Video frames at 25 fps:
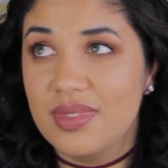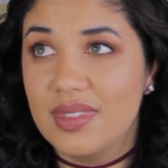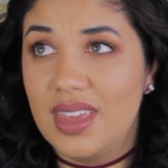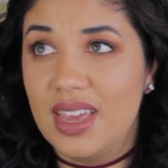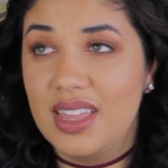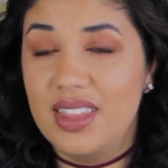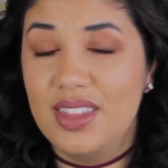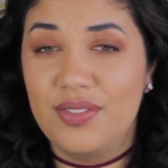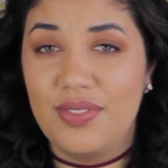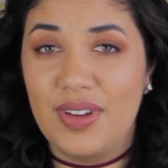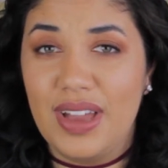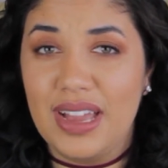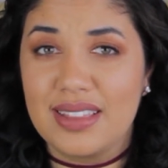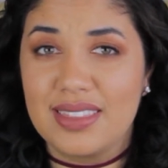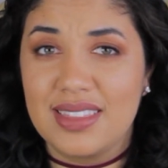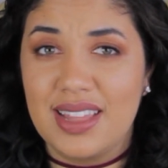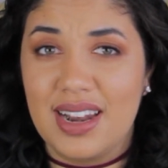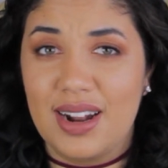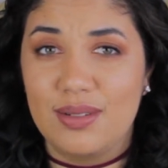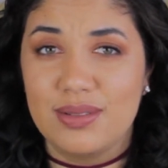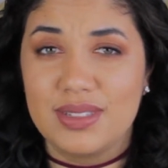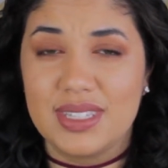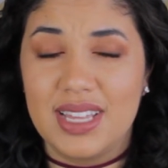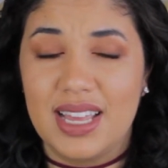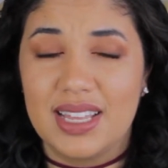And the fact that
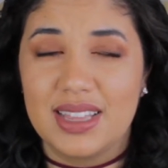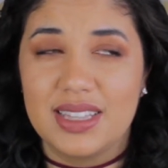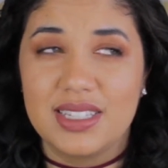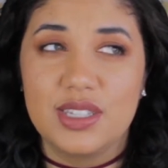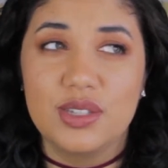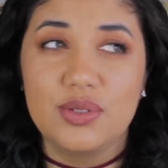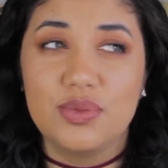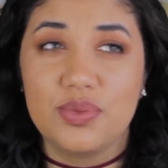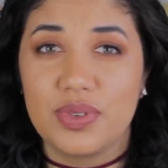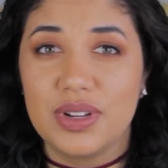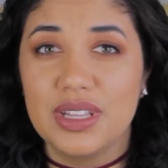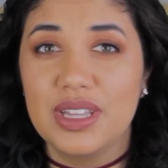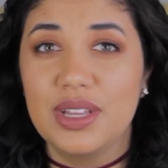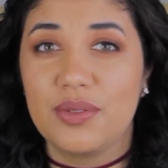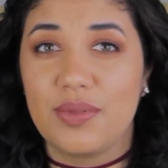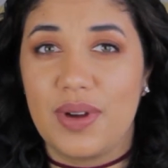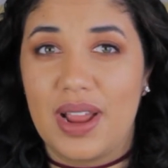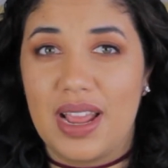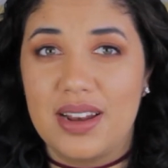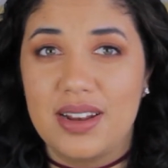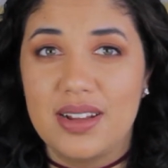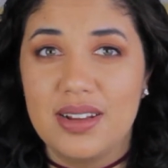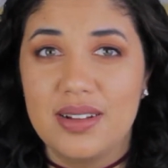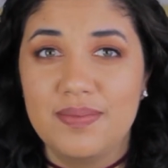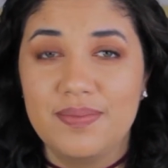I was like, this is really
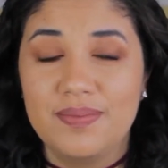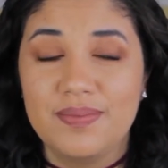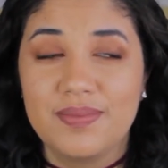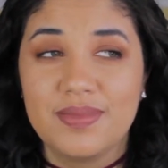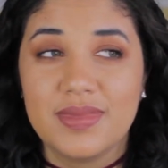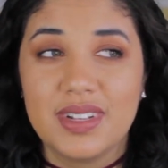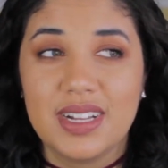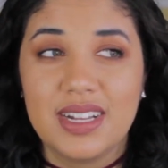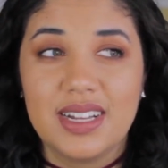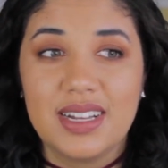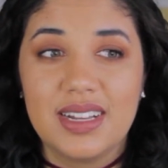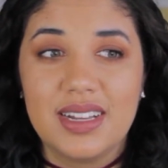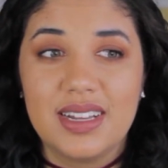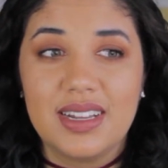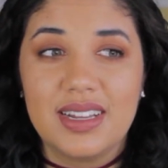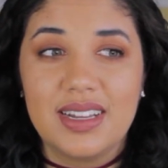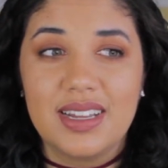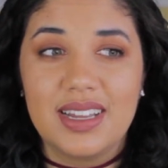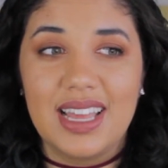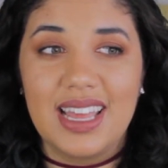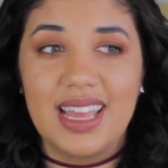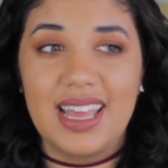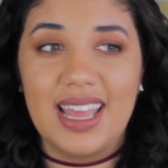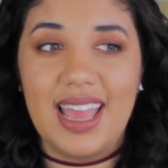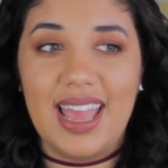random,
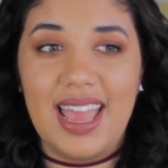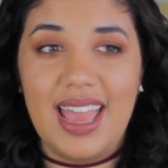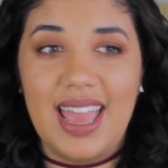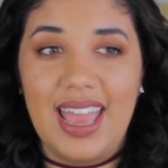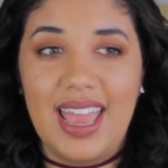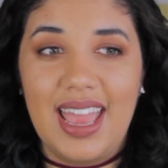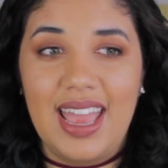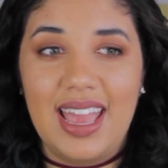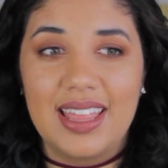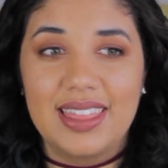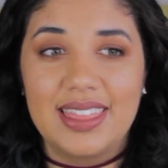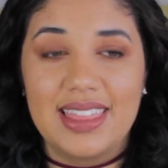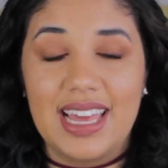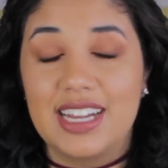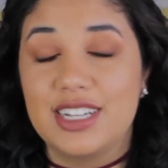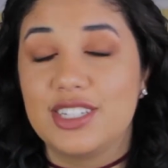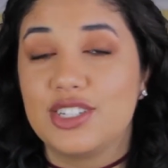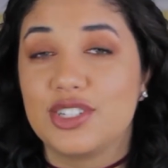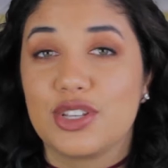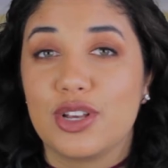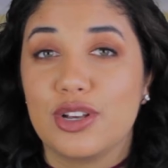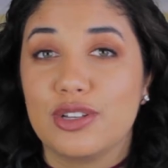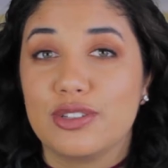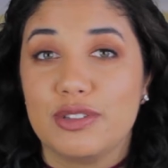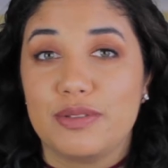And that
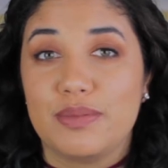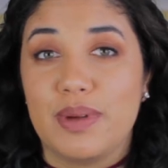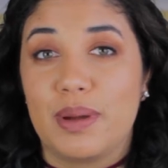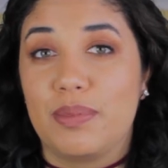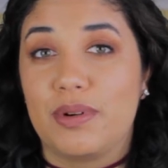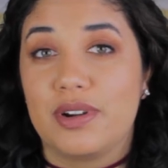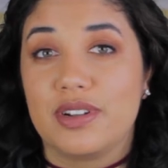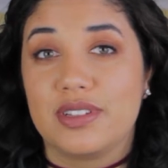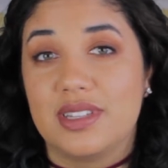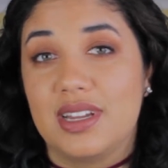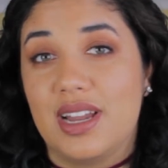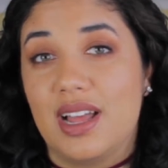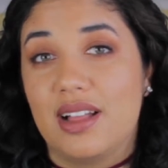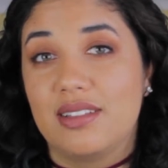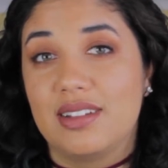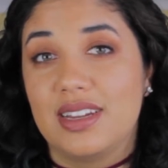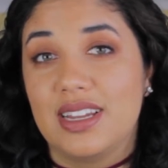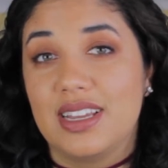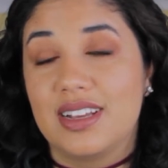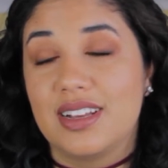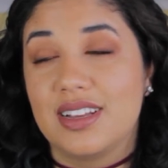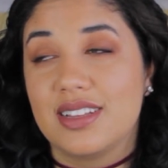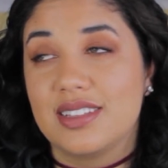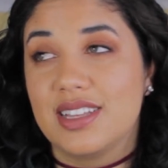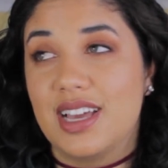just goes with my personality
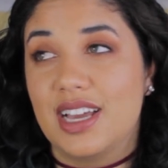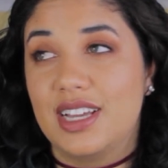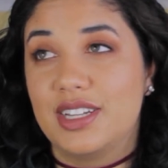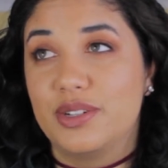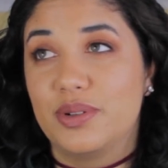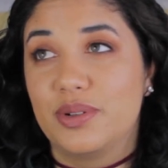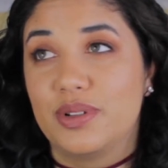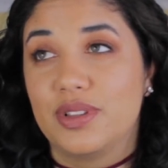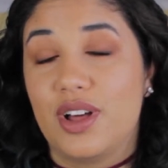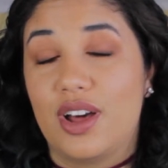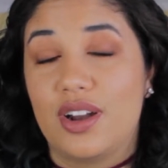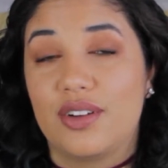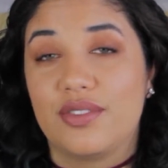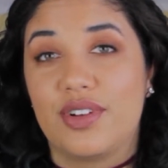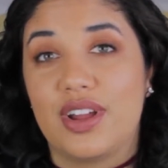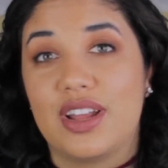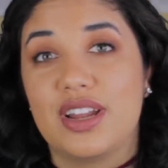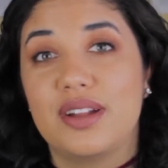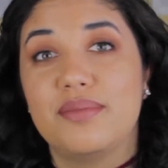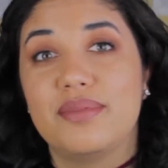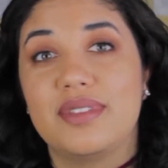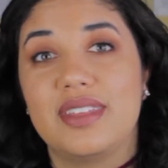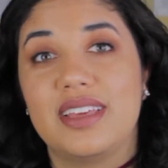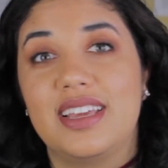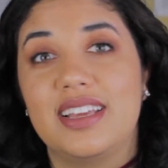because I do a lot of
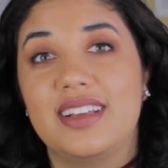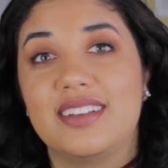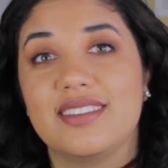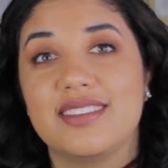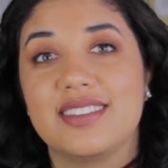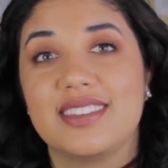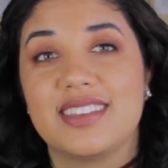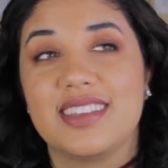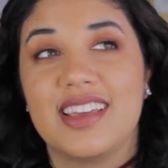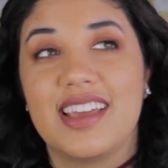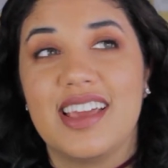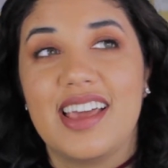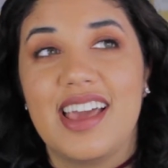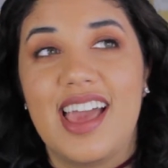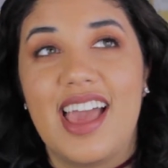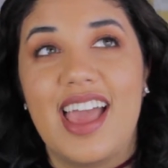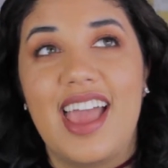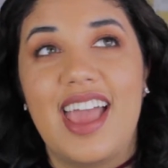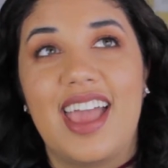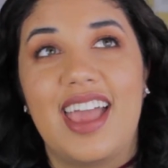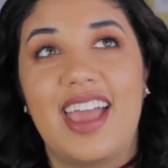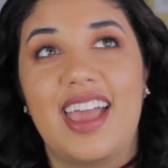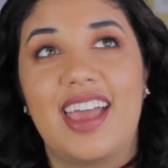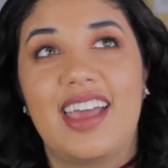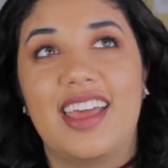random things
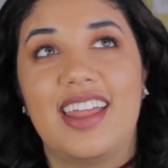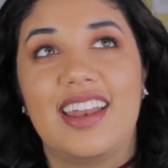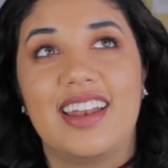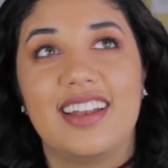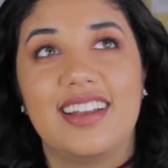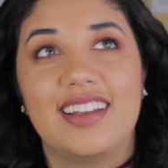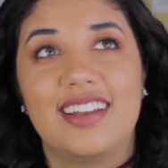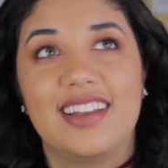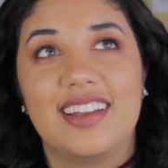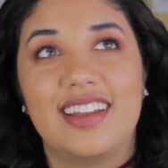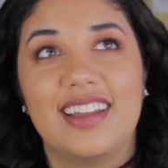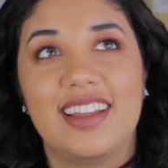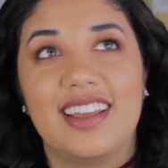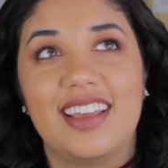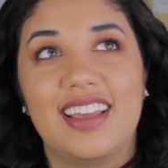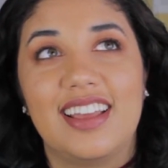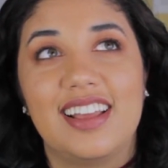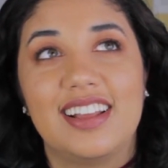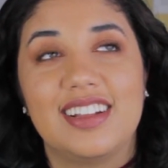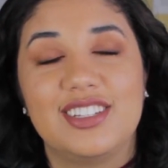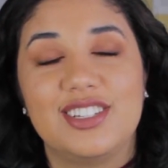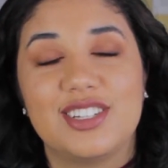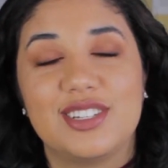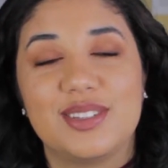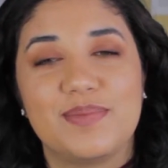and
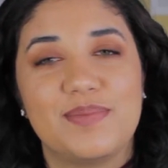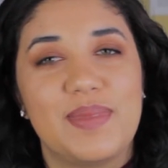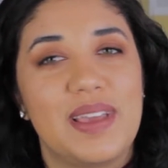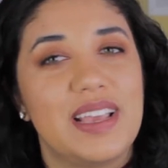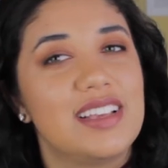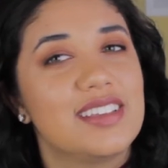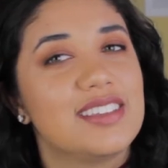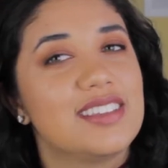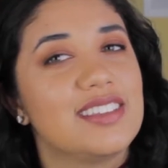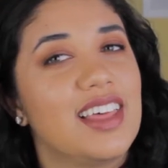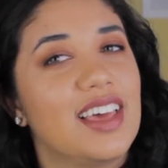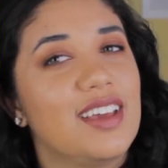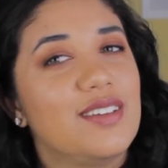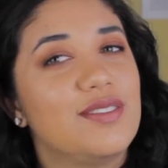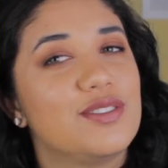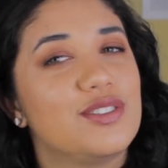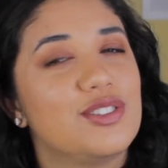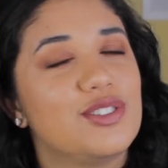it just makes life